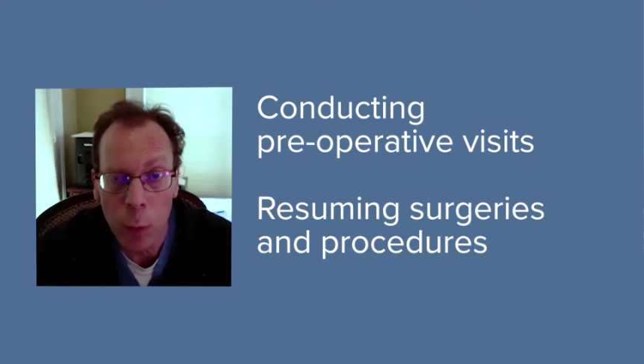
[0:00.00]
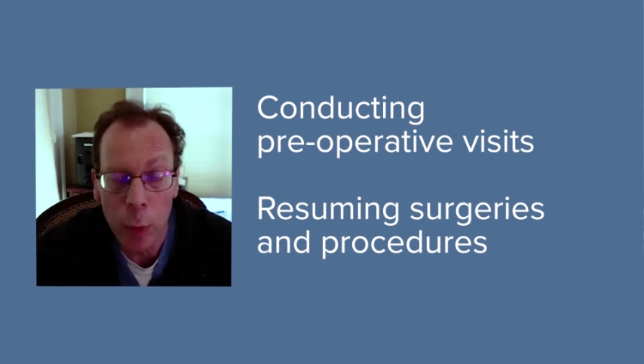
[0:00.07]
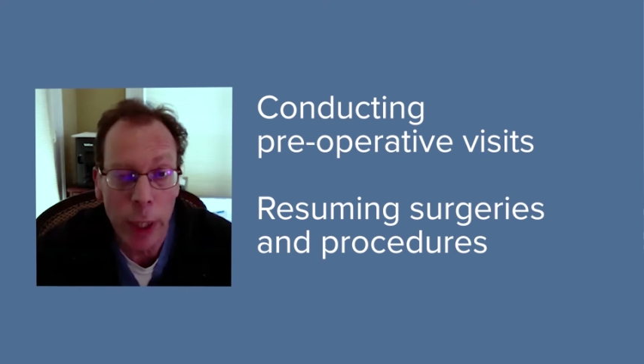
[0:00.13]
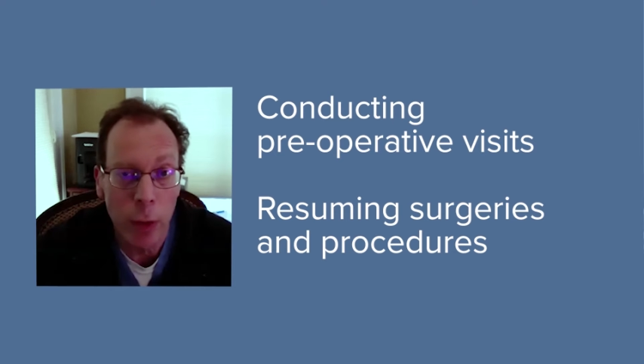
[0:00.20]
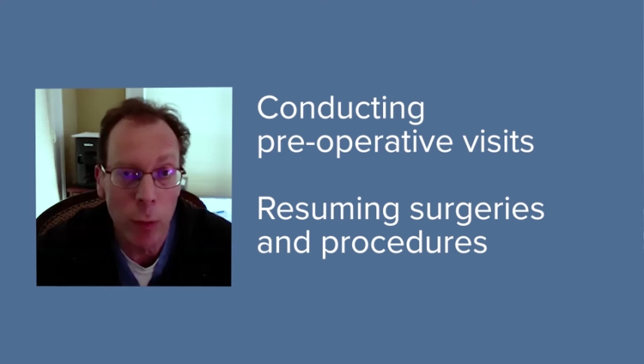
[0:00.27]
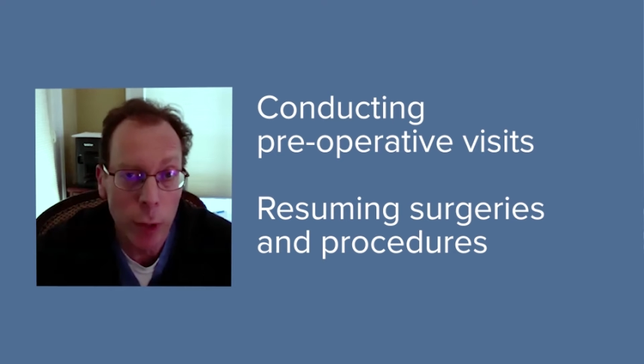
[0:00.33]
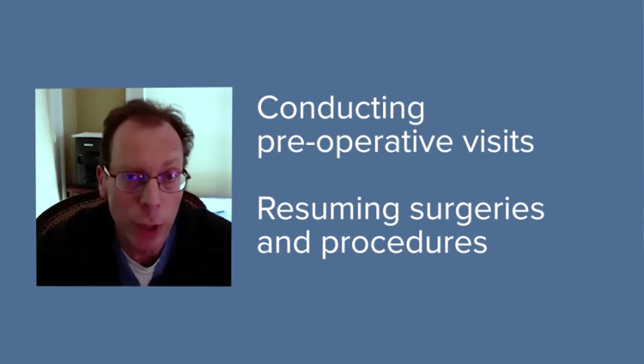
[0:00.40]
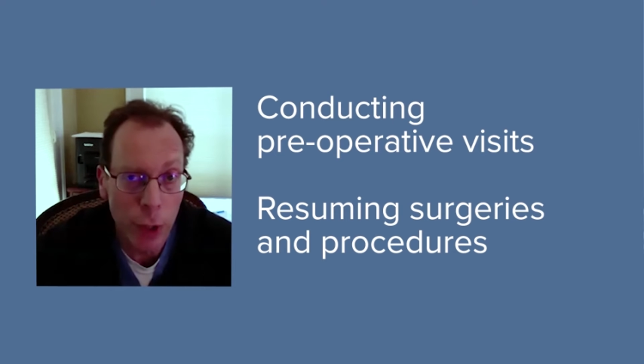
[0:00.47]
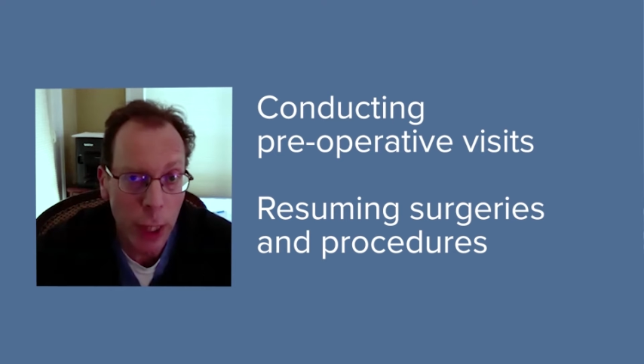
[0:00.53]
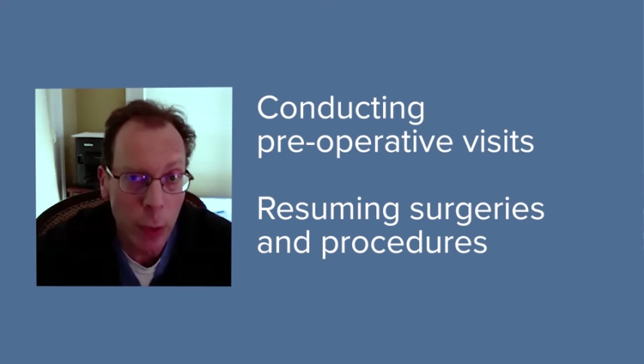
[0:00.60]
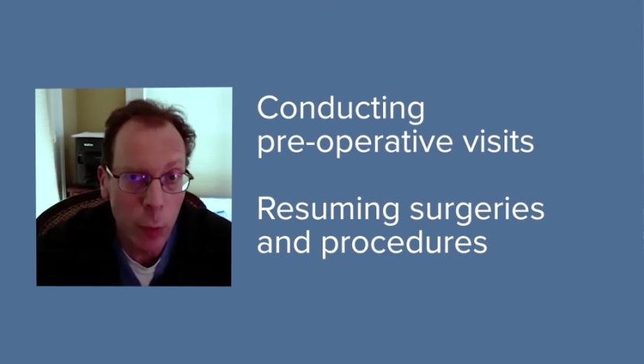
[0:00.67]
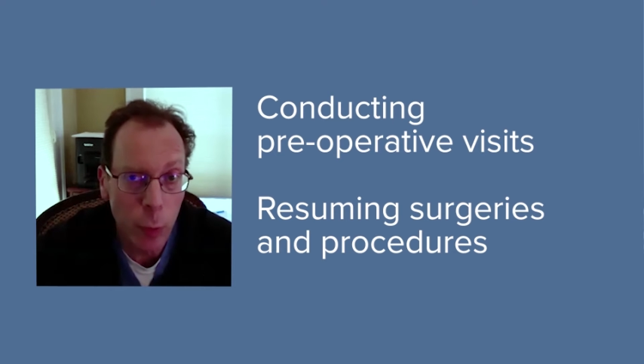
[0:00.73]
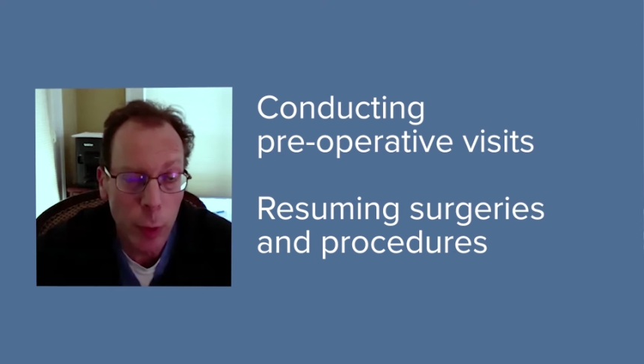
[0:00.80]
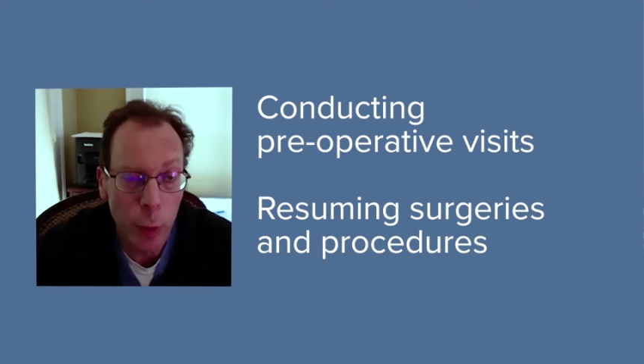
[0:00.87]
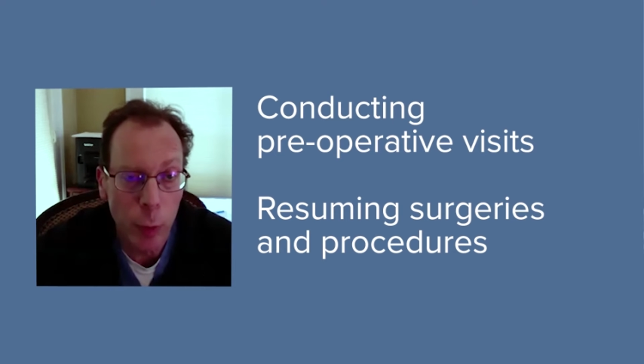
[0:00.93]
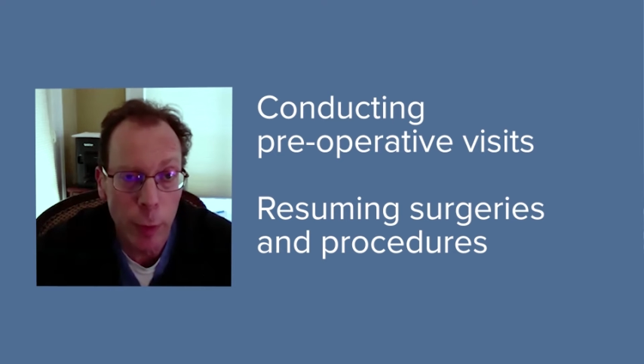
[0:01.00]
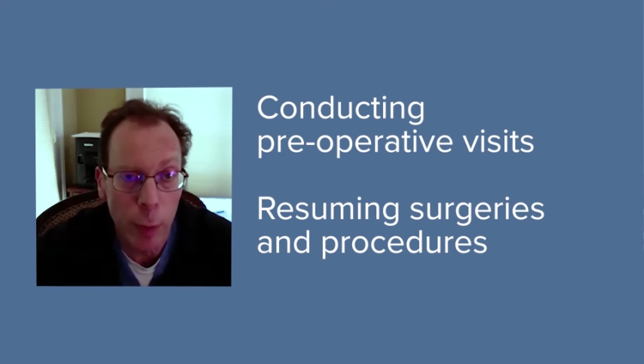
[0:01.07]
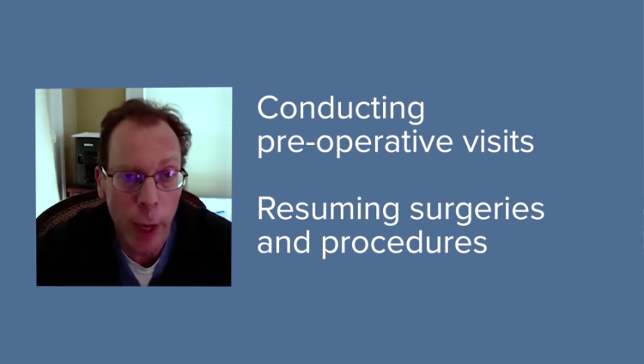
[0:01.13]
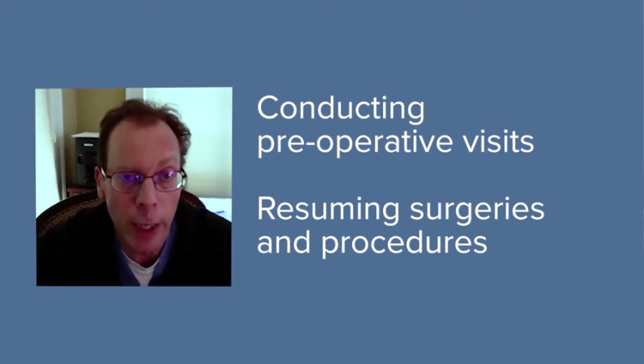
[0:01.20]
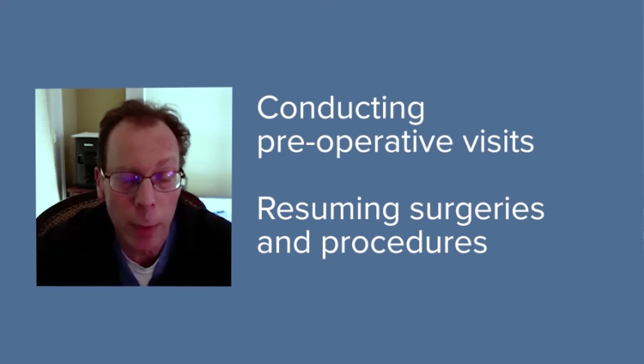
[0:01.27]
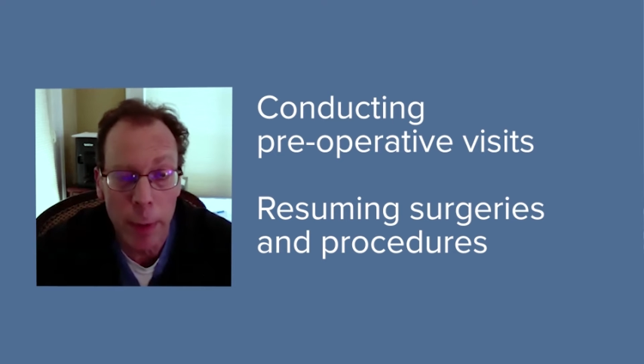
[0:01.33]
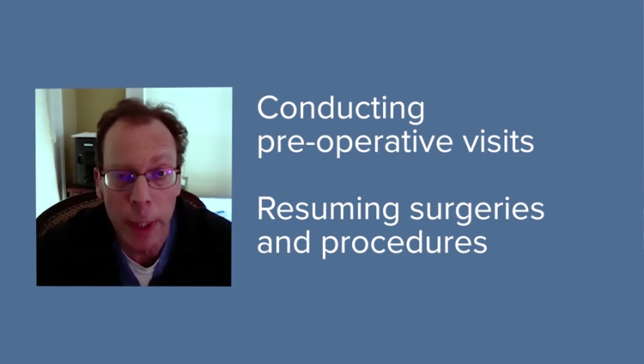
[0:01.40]
We can reschedule you if you
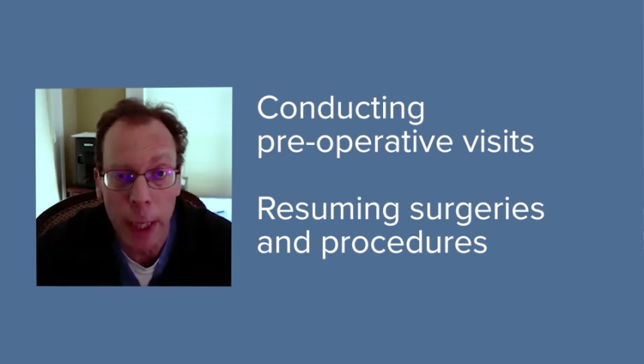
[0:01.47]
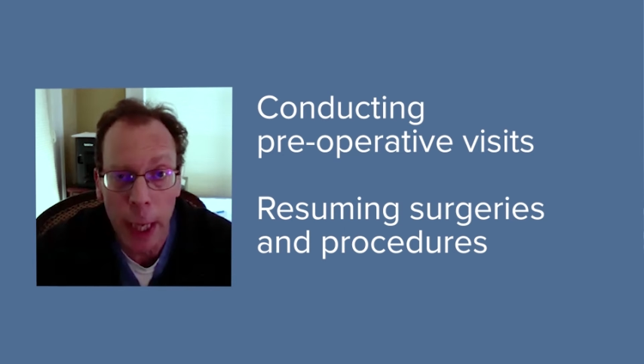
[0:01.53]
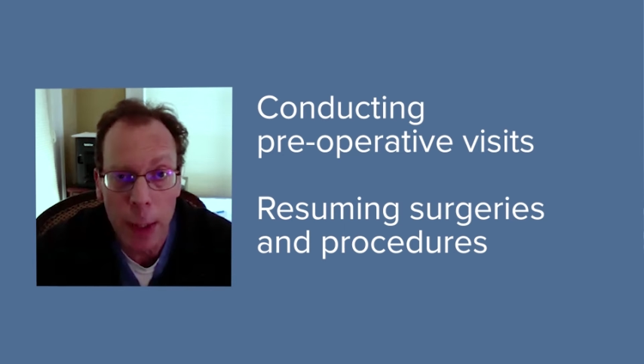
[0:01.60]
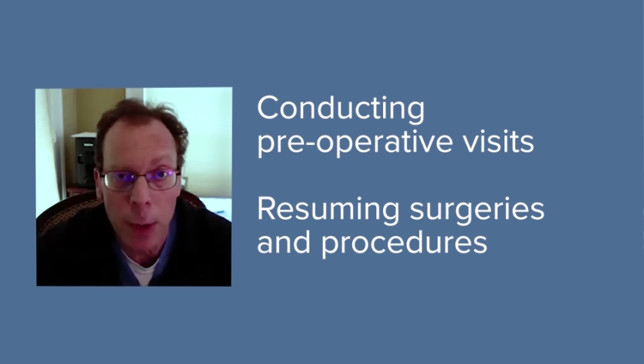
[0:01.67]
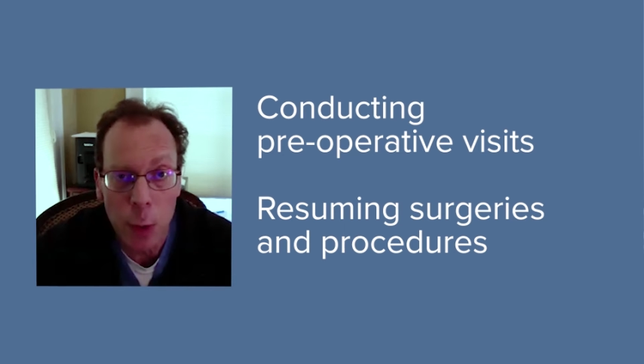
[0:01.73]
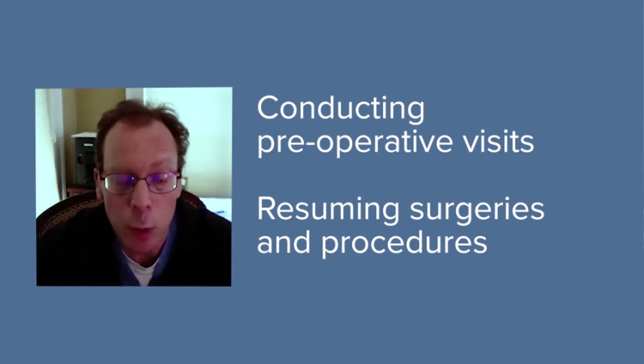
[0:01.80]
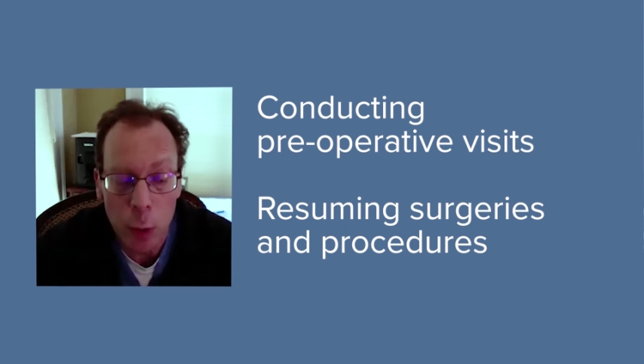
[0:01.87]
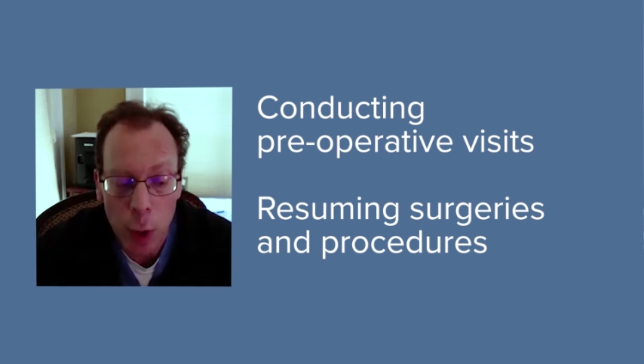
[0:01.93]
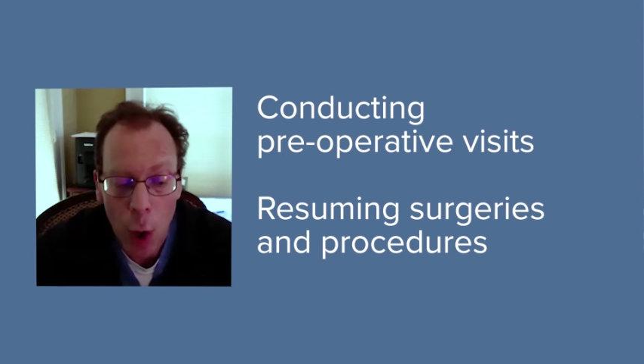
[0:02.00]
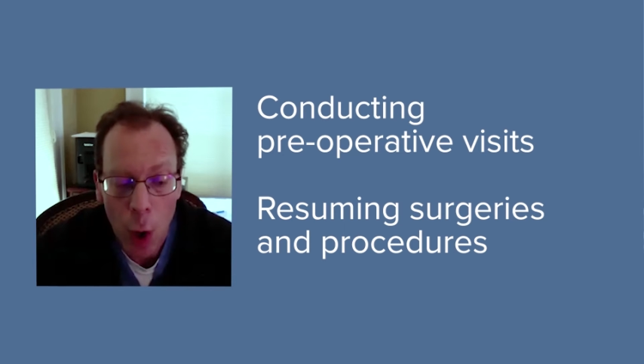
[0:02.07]
had to be canceled,